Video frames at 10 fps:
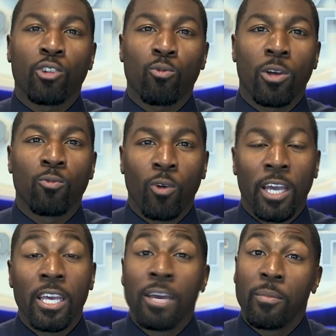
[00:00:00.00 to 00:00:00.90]
on the
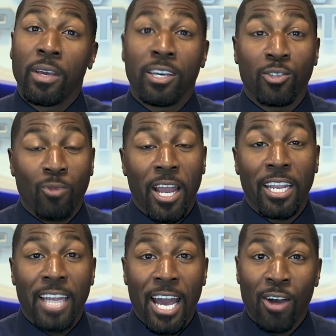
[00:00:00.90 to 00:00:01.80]
runway. Because
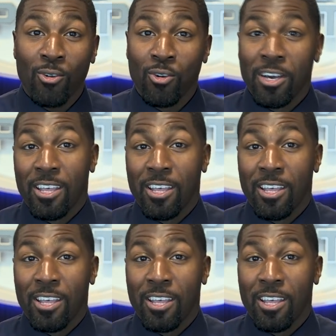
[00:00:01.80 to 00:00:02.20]
right now,